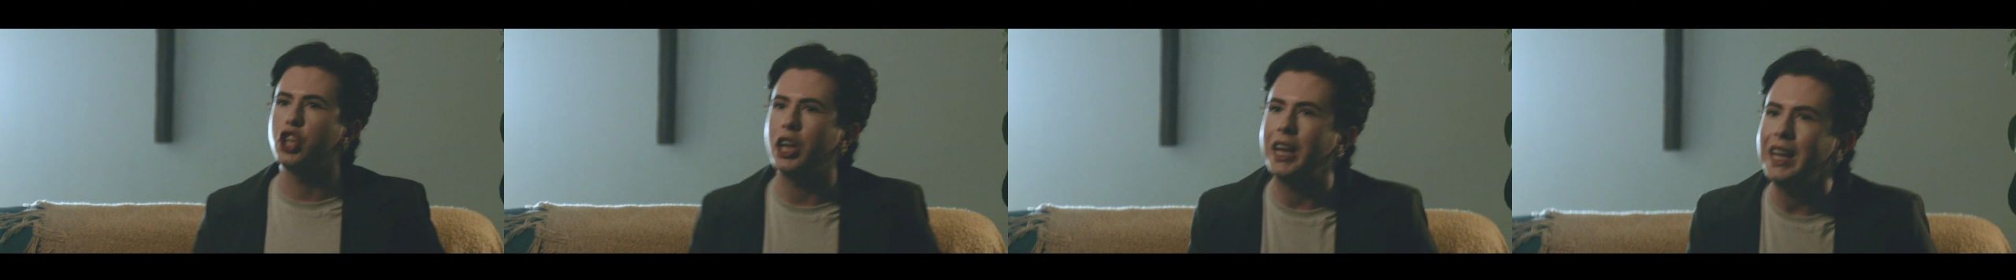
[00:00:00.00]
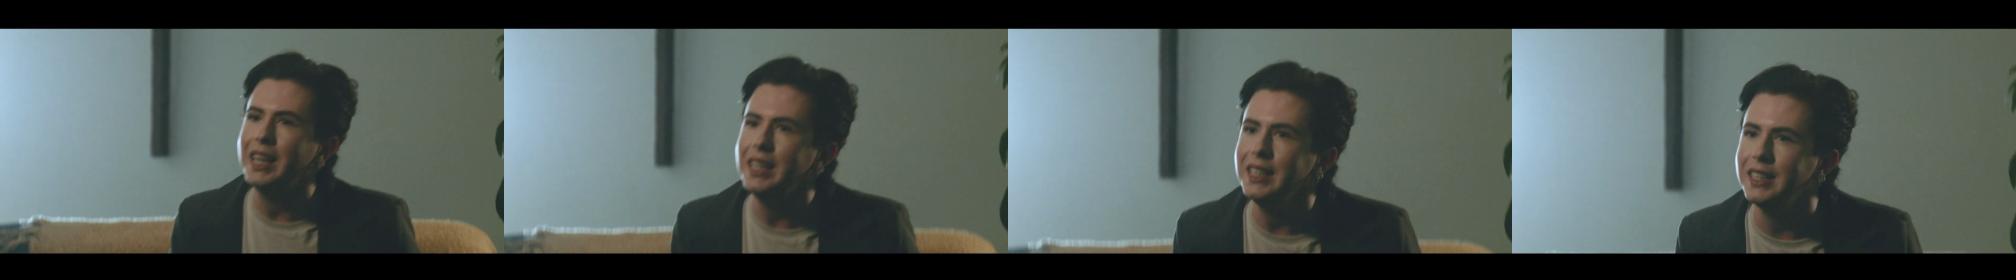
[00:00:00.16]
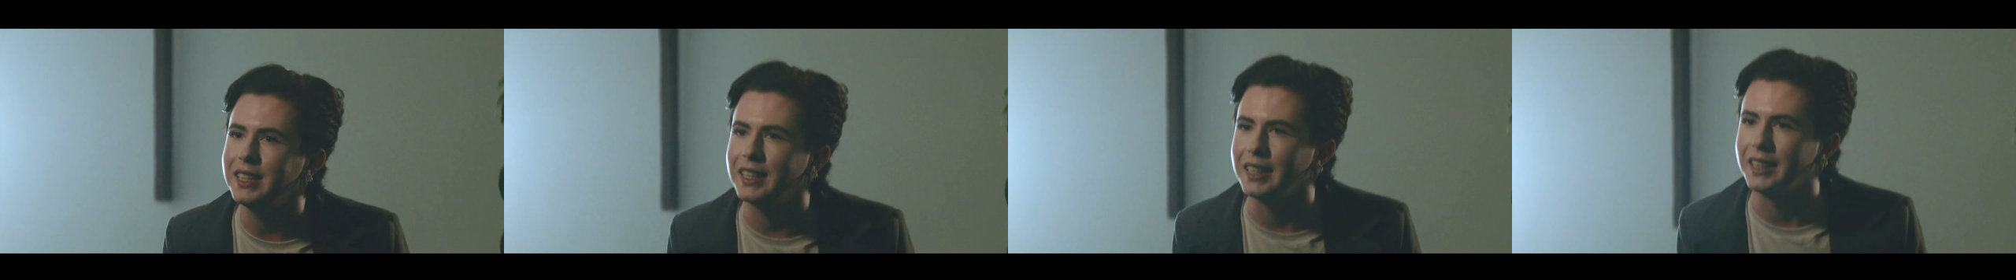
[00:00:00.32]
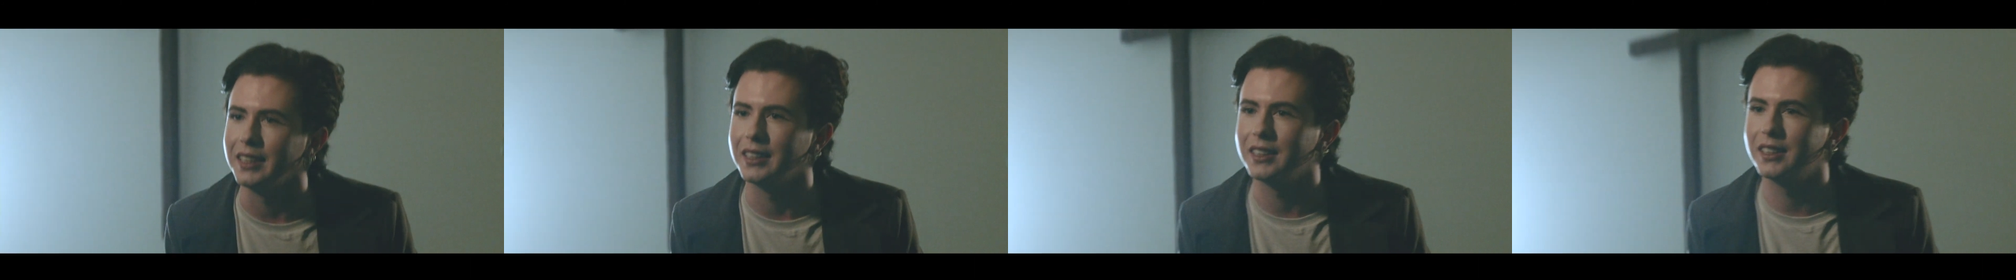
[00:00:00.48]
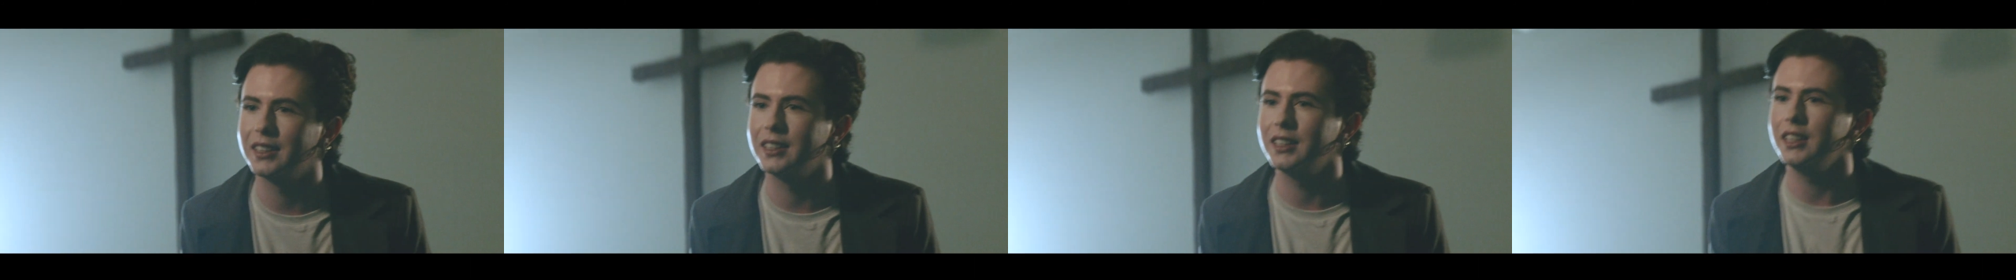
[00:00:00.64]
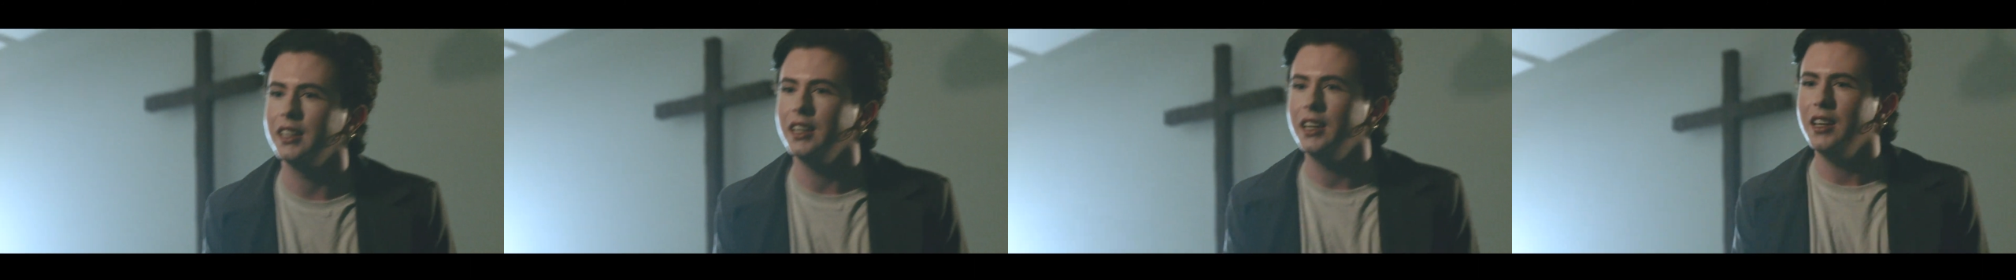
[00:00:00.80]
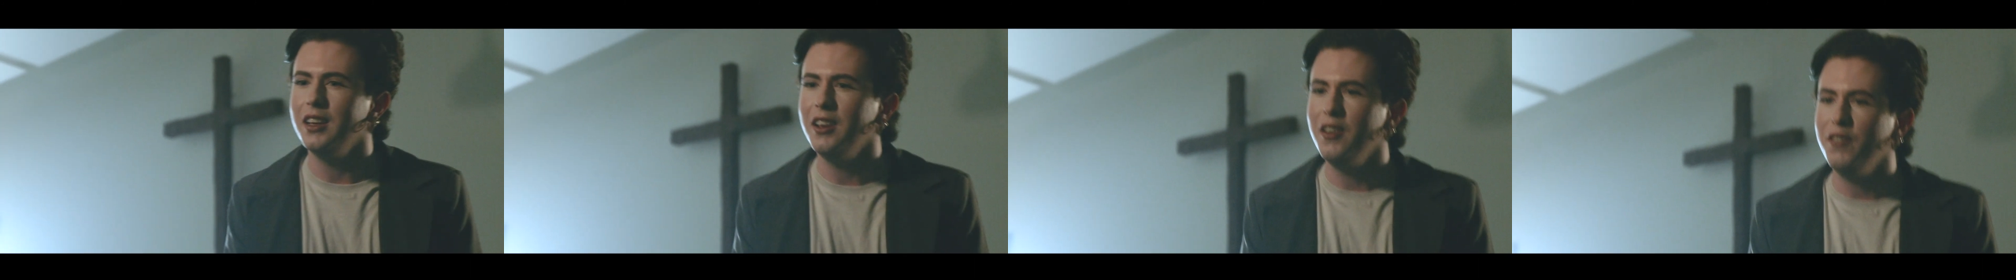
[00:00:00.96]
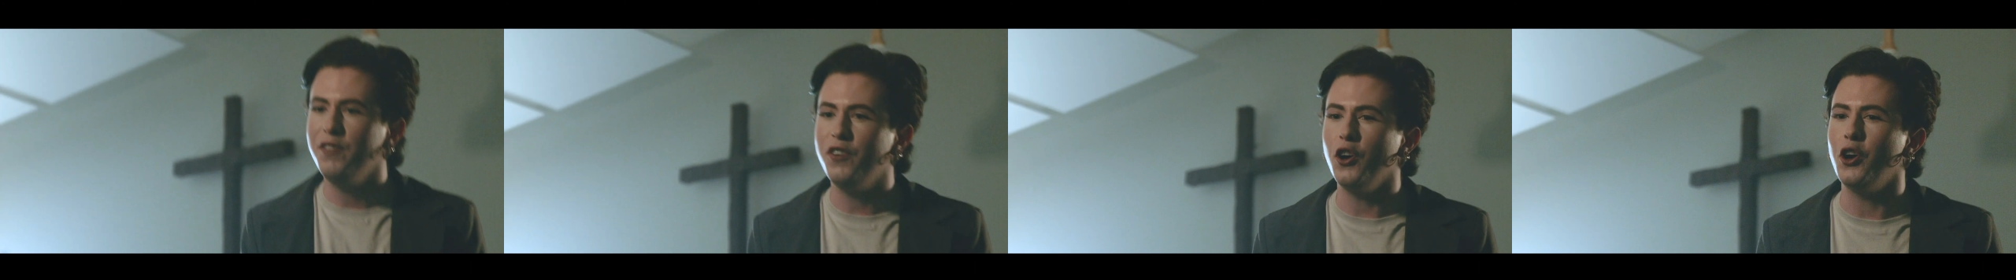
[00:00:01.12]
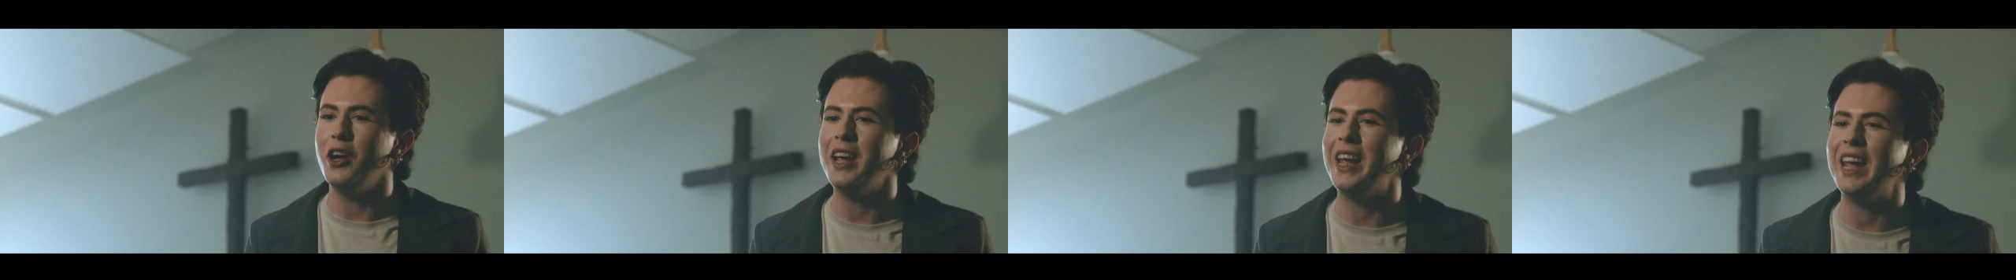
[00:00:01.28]
Jesus,
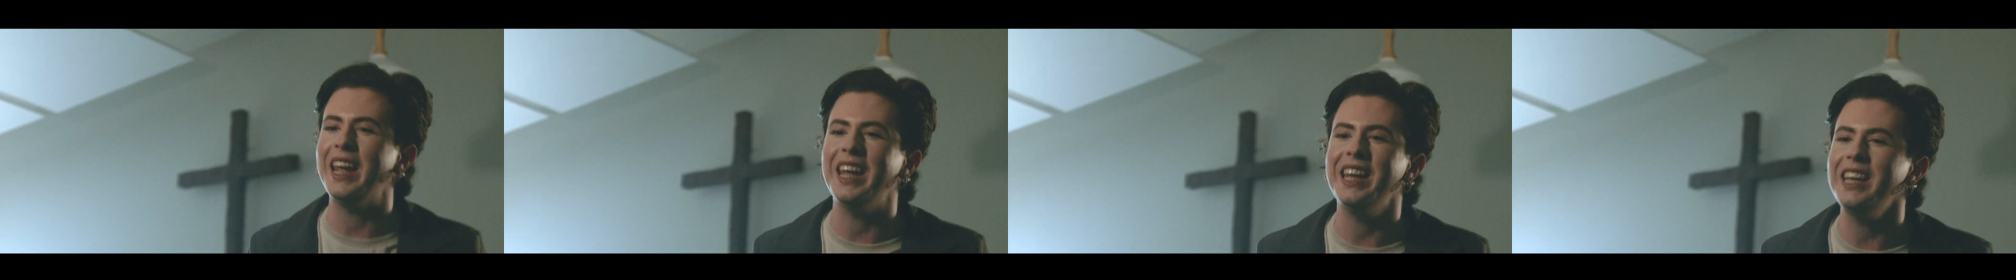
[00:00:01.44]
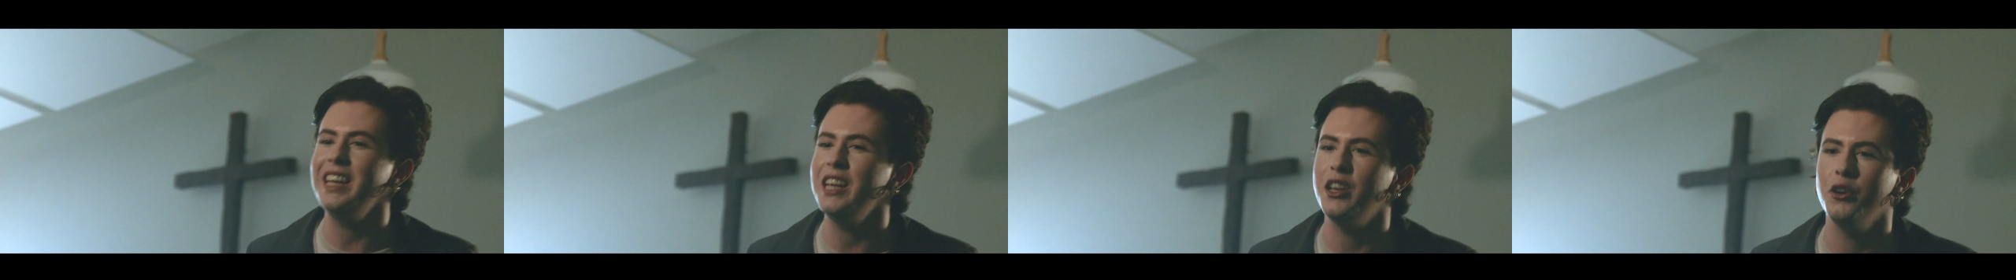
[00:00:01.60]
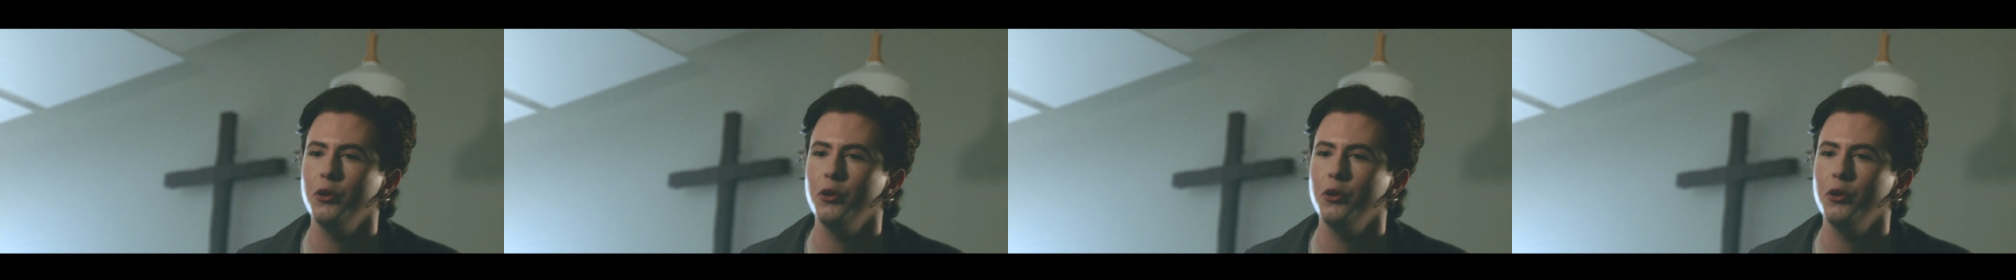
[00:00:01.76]
for he